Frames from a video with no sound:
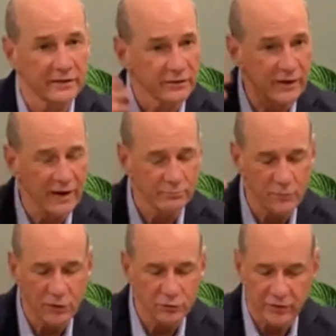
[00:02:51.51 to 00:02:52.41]
These are not
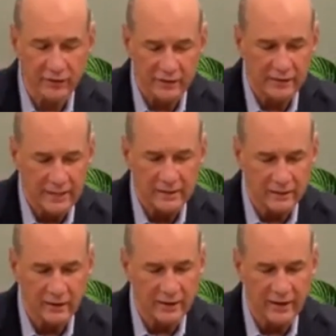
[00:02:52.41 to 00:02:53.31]
music
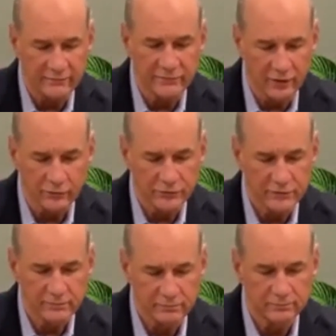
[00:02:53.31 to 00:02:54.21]
headphones.